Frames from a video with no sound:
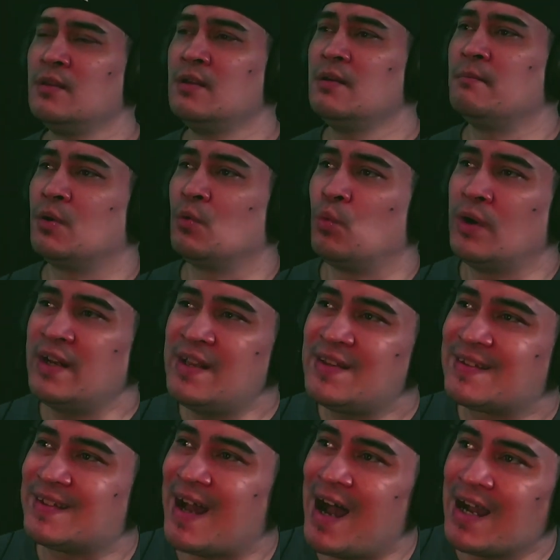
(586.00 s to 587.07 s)
But what is
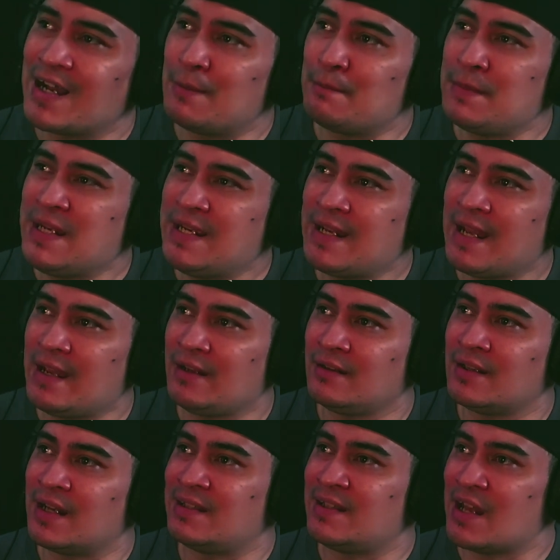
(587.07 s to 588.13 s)
Takamine
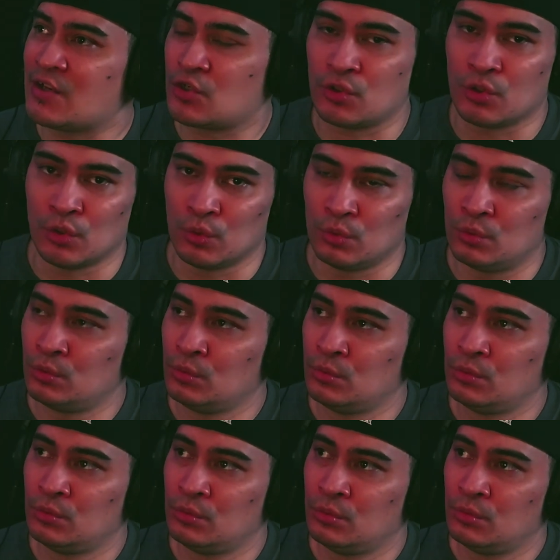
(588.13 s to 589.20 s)
Nadeshiko?
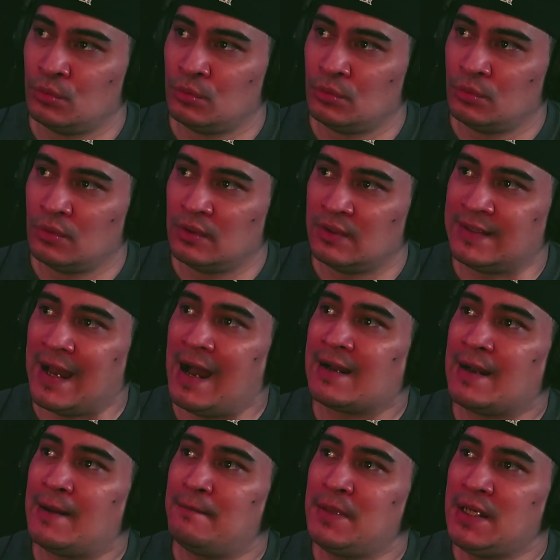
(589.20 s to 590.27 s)

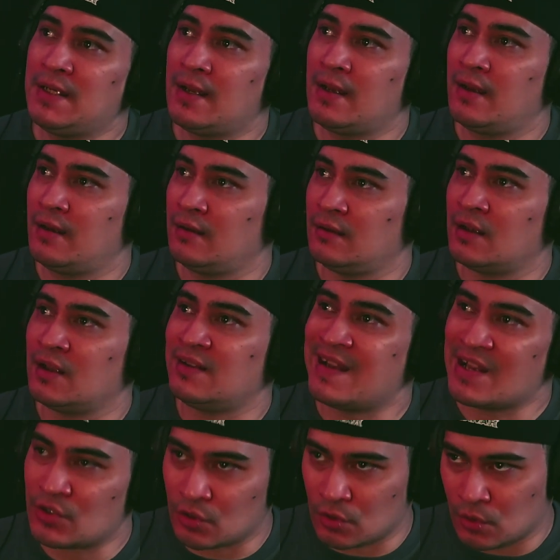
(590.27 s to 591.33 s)
Takamine
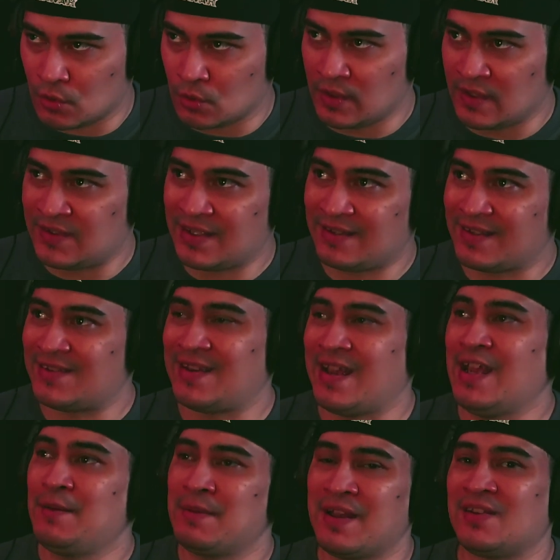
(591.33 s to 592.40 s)
Nadeshiko, is it the
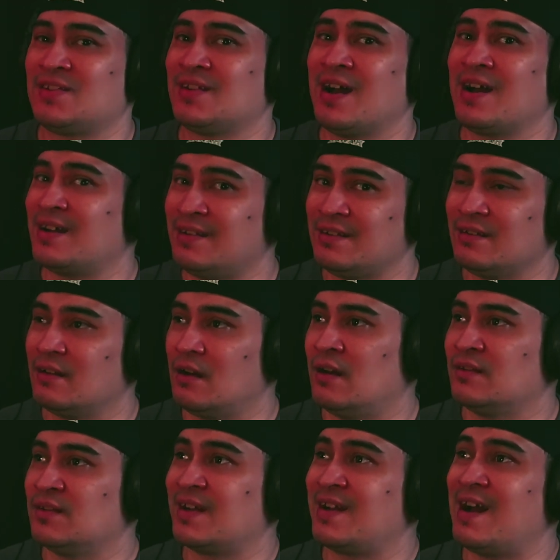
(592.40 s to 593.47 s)
same as Takane
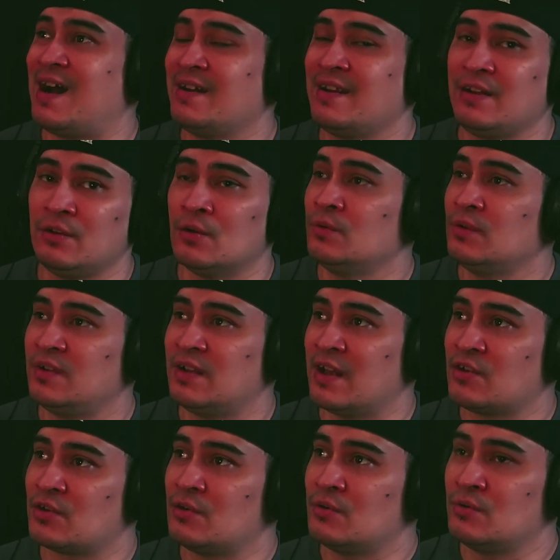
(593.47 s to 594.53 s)
no
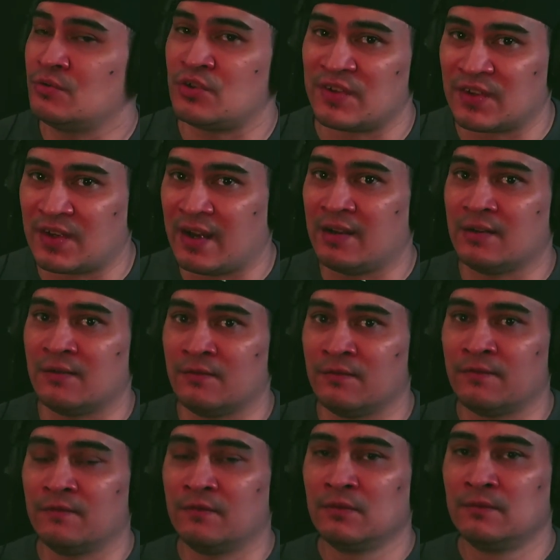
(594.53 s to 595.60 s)
Nadeshiko? Just kind
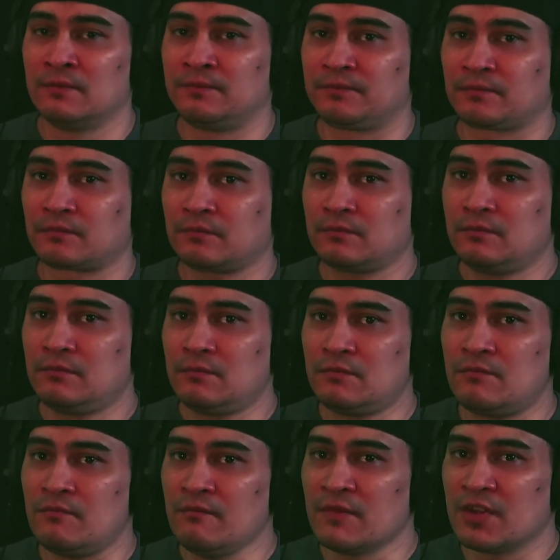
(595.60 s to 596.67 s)
of
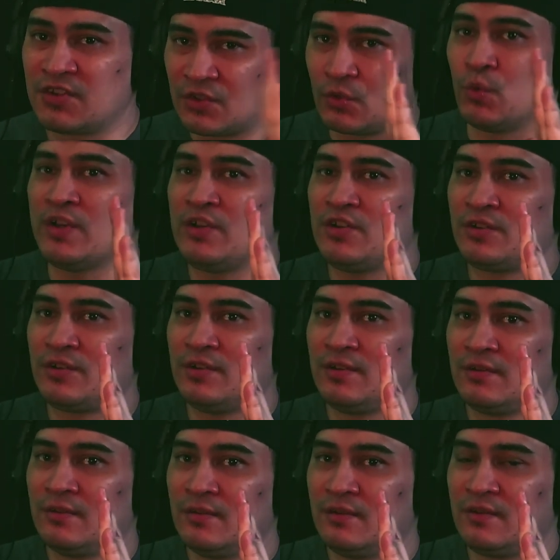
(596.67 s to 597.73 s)
squished
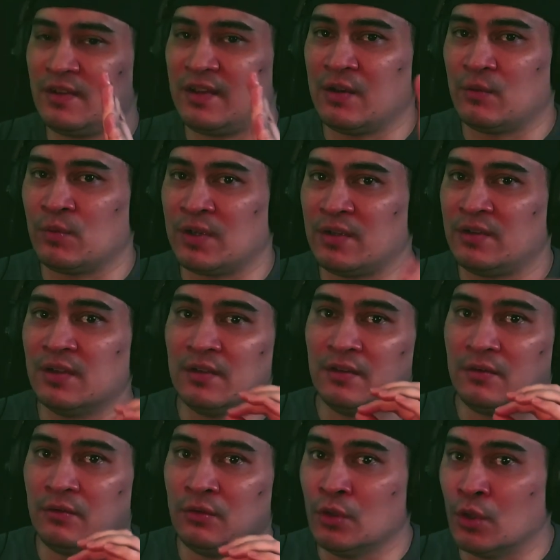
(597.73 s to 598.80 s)
to get rid of the
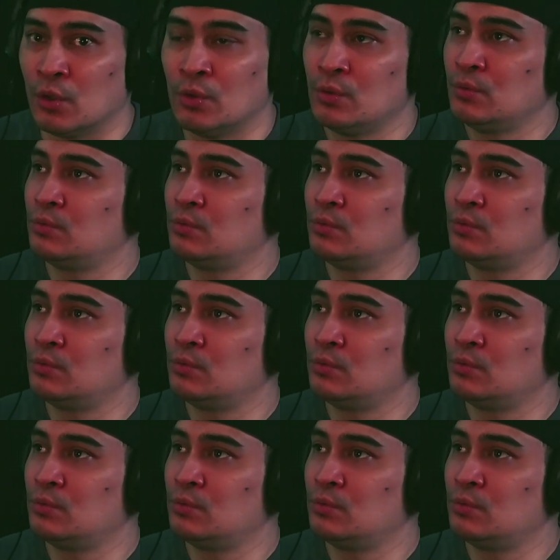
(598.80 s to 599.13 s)
no?